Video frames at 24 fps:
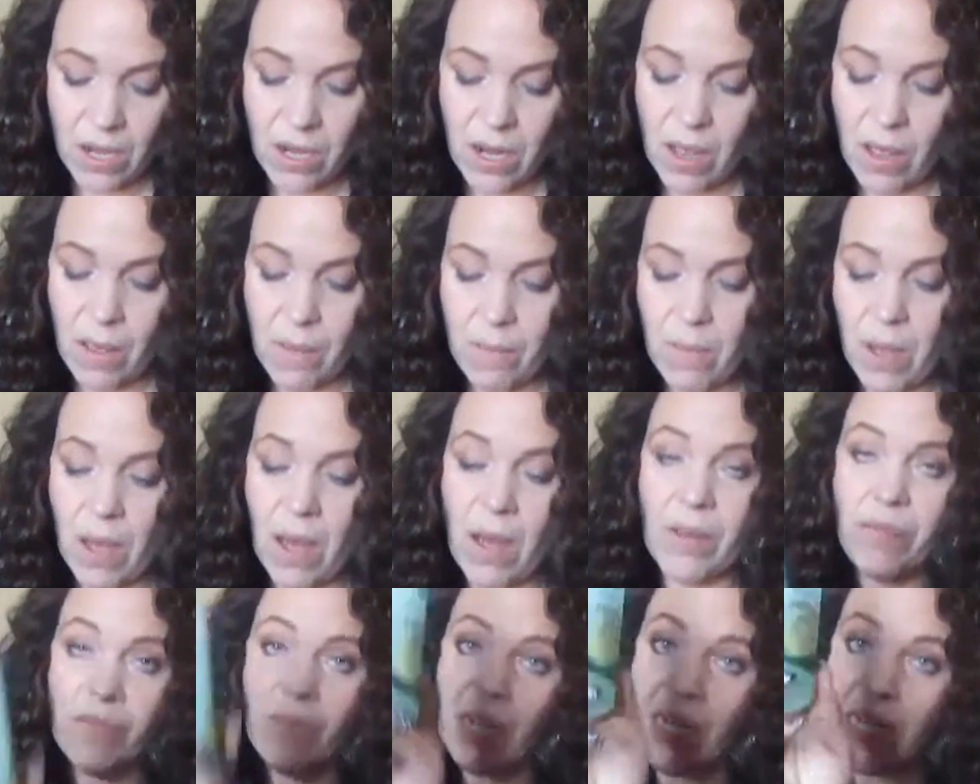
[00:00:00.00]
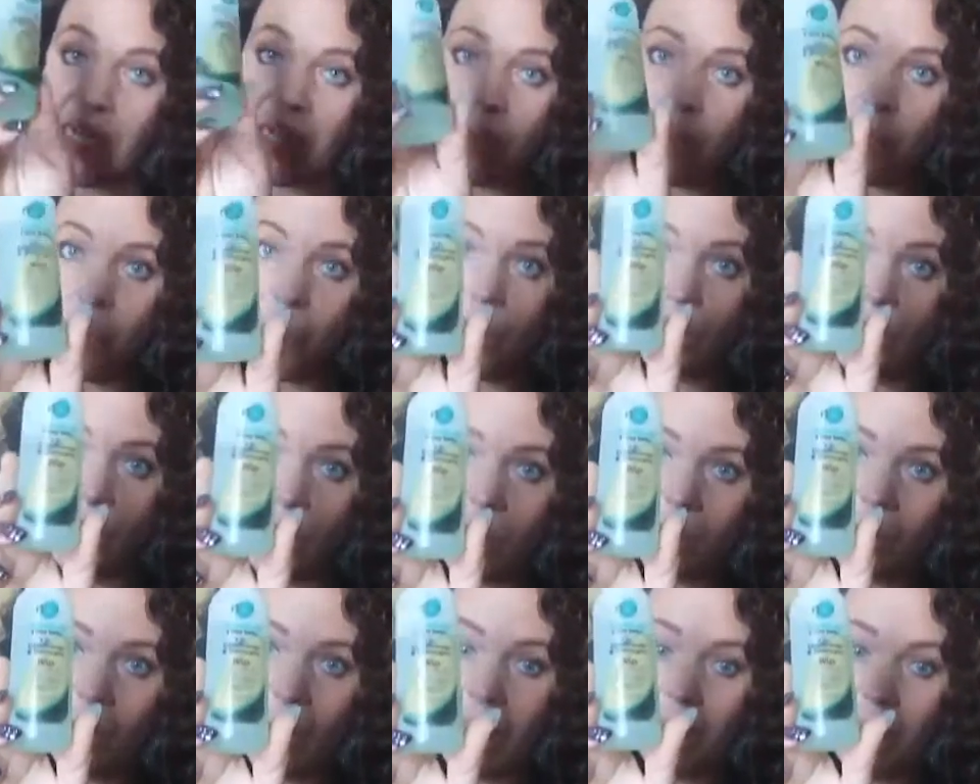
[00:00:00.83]
And I really would
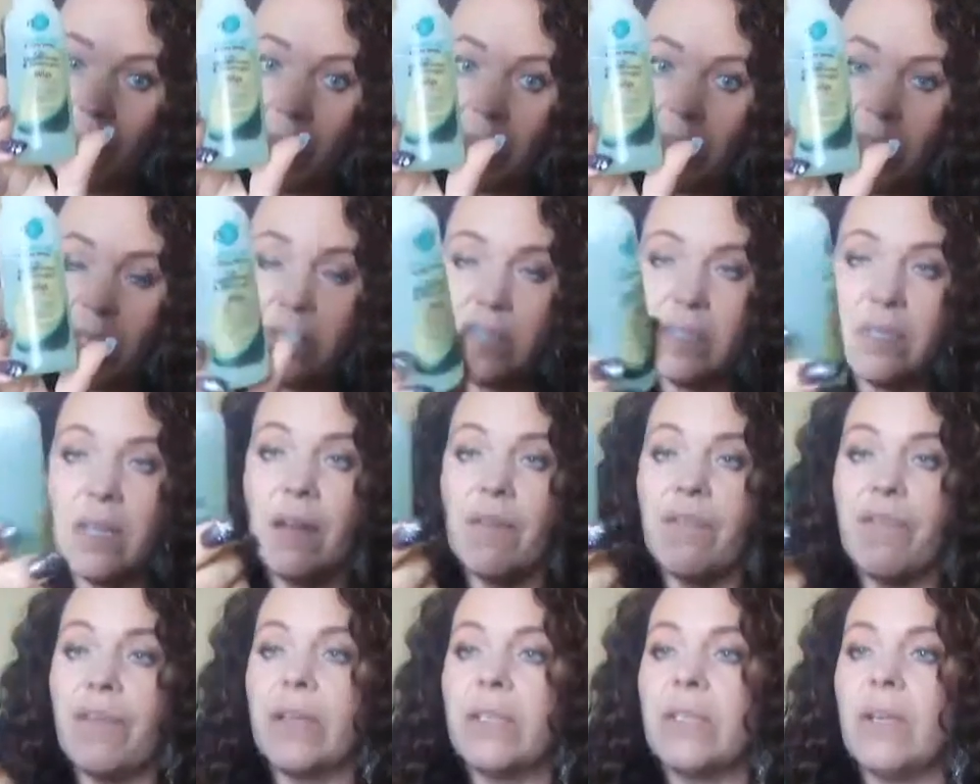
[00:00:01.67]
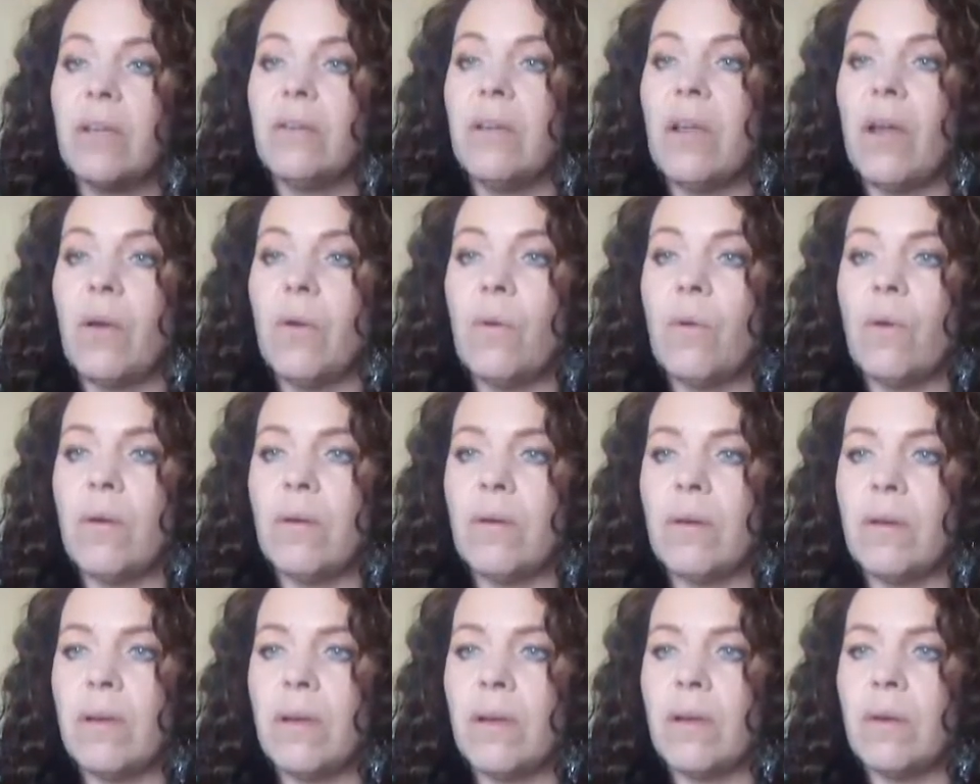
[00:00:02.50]
swear by this stuff. I don't
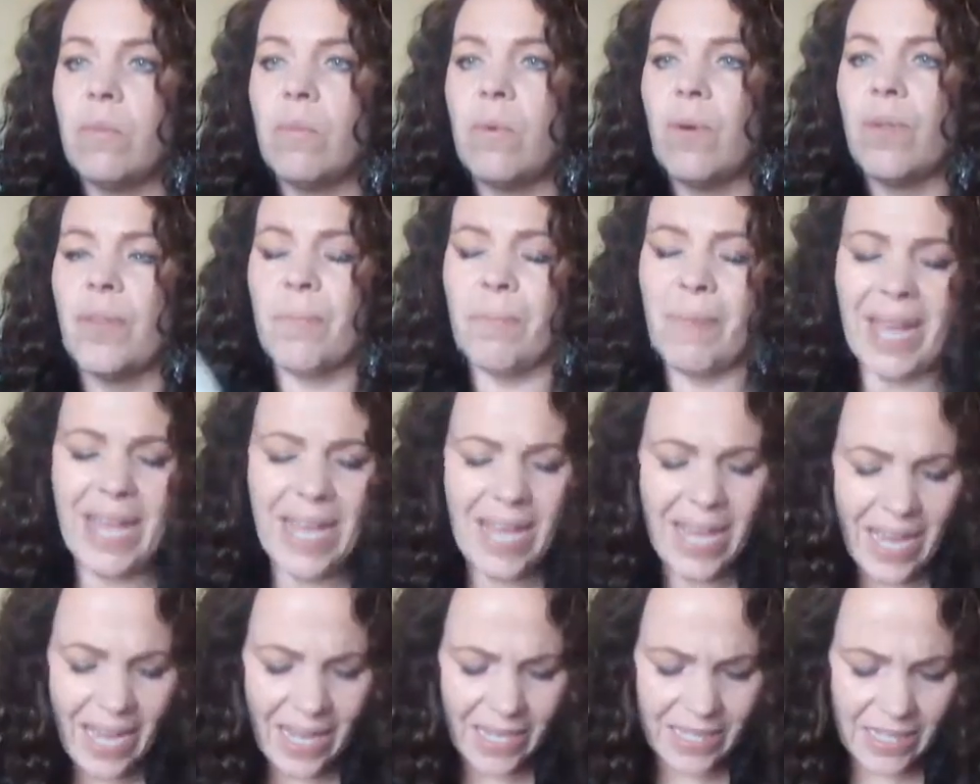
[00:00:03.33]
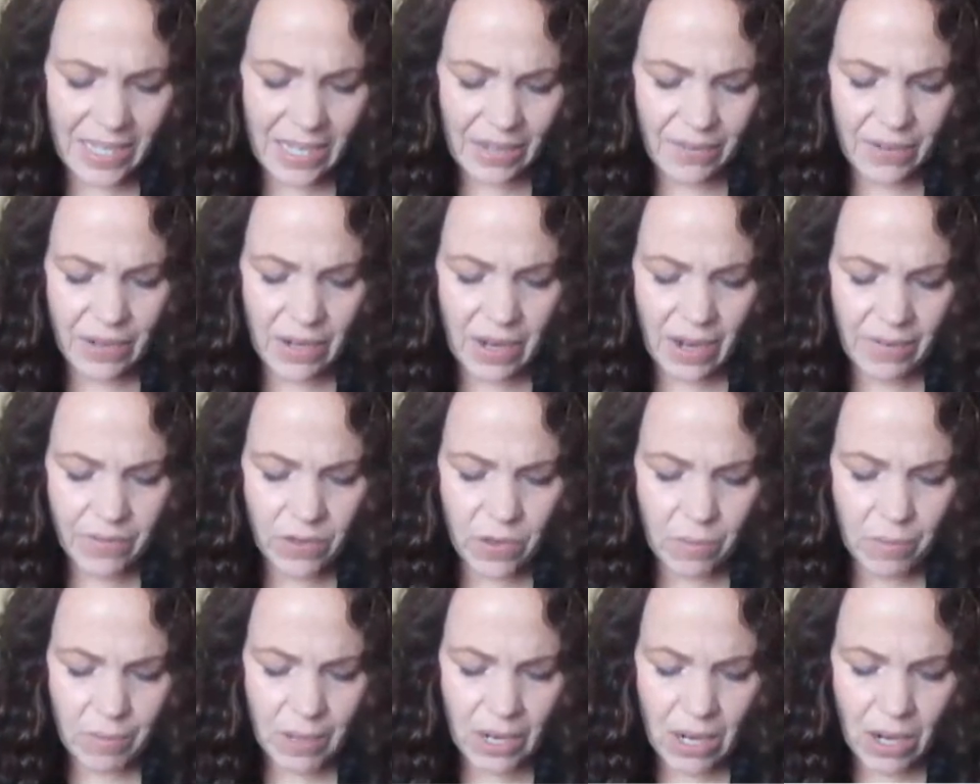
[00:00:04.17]
know what the make is even. I
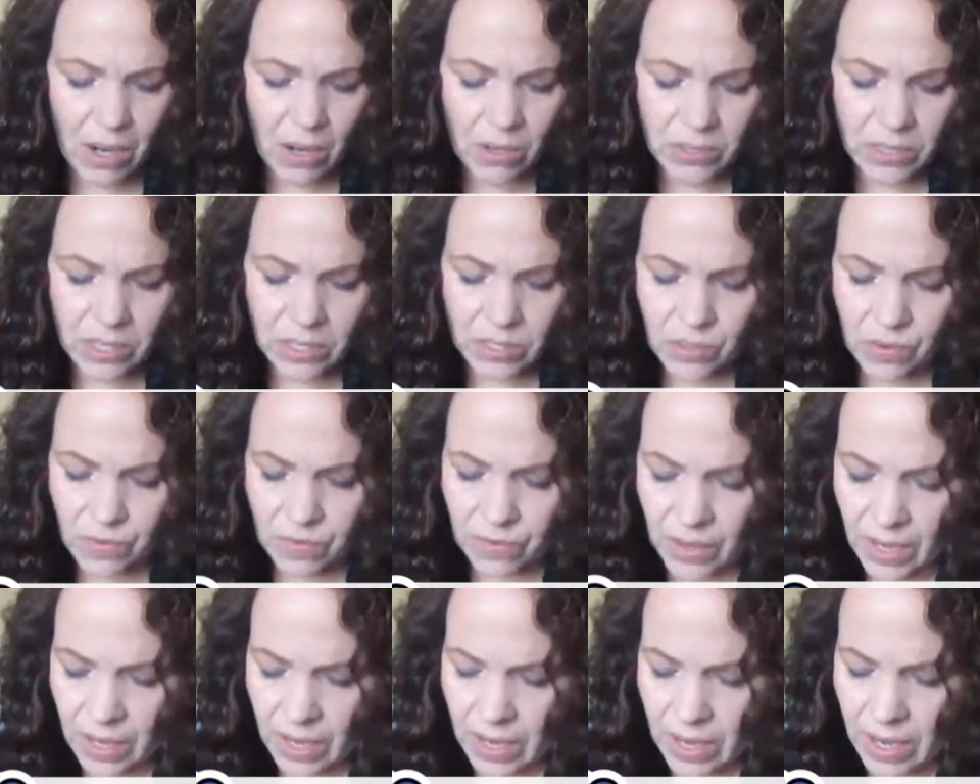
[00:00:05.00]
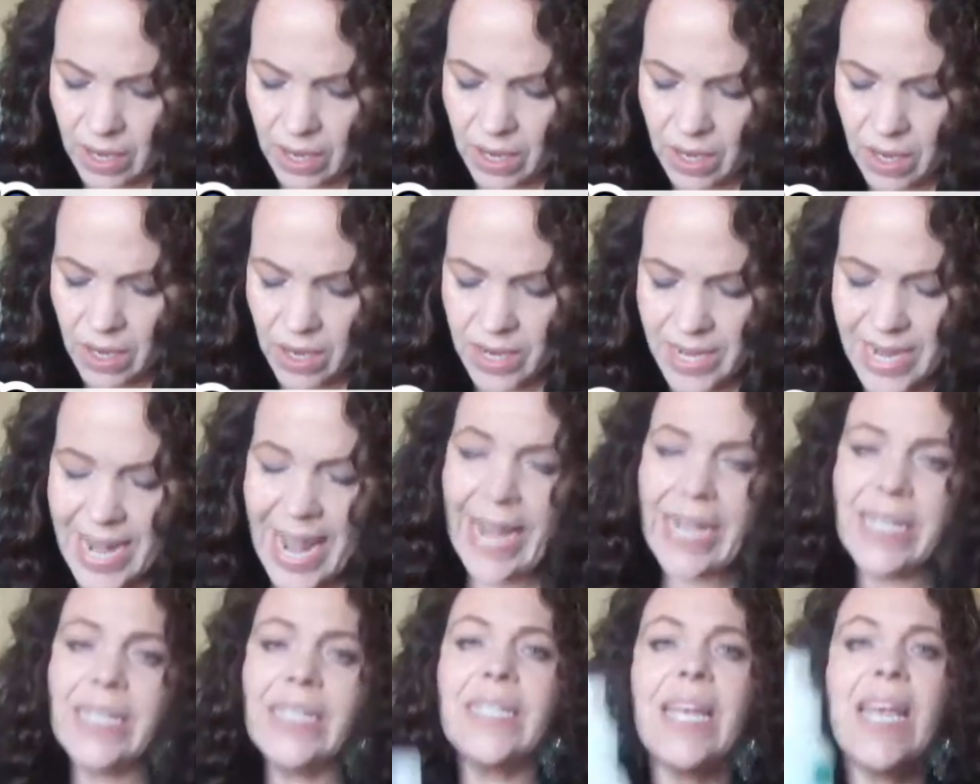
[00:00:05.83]
haven't got my glasses off.
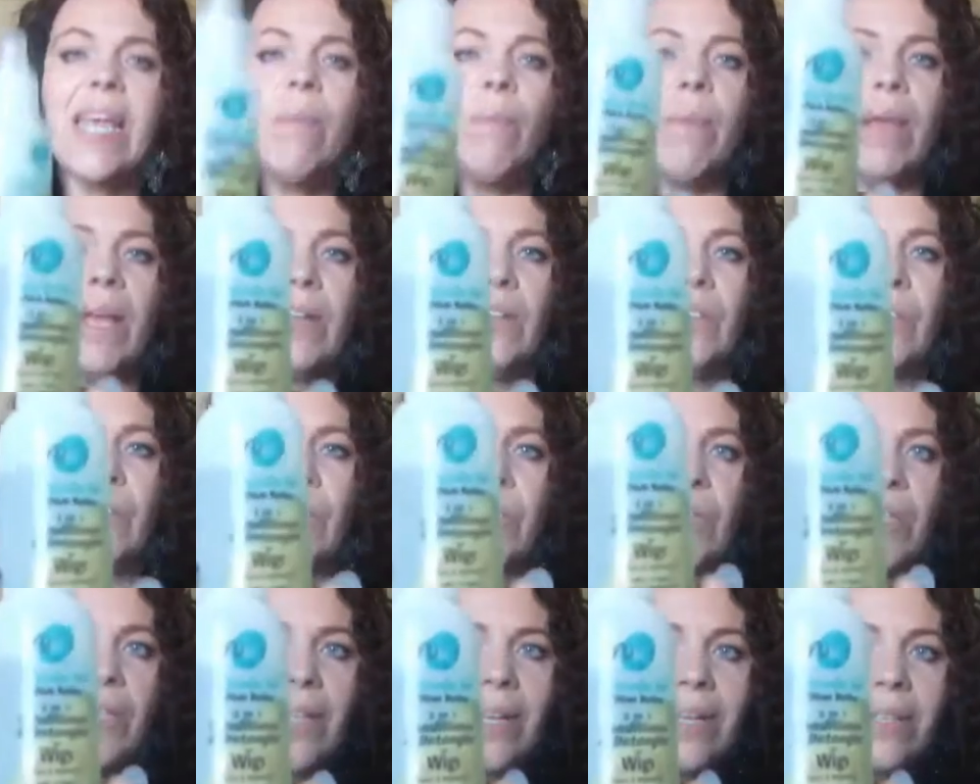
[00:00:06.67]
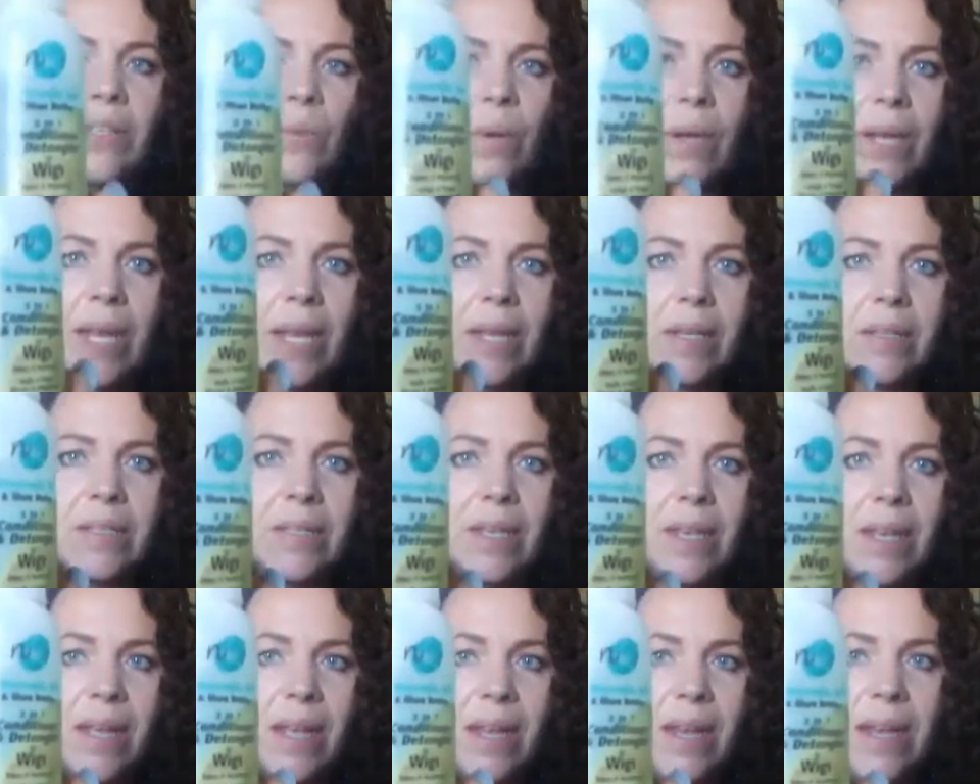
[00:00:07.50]
Next Image, that's what it
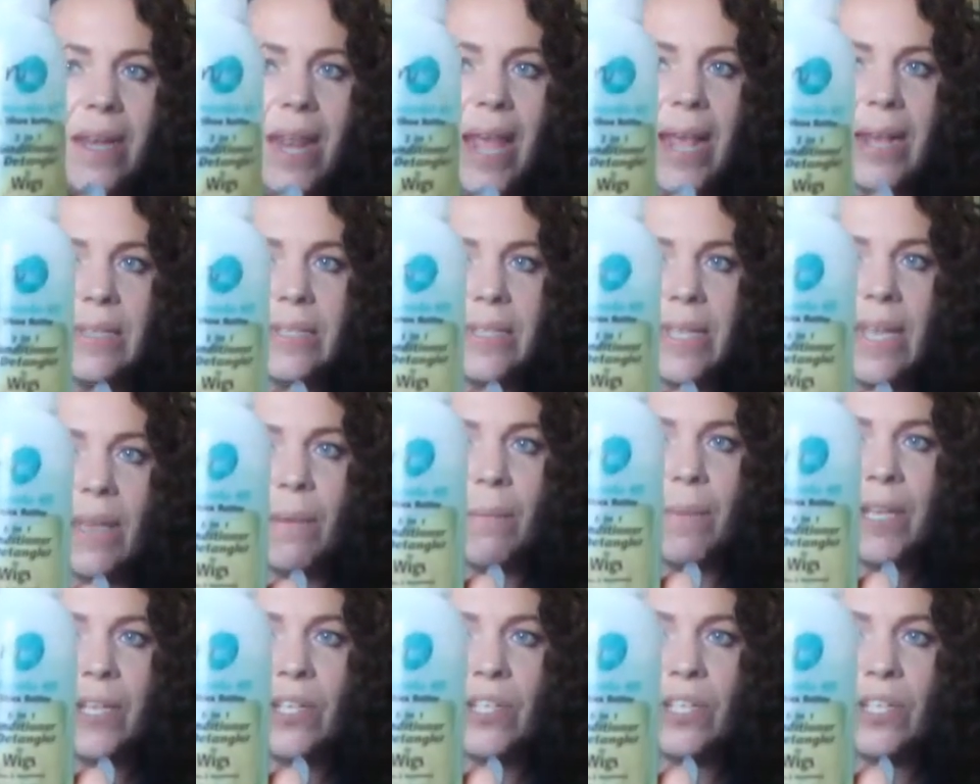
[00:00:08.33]
is. Next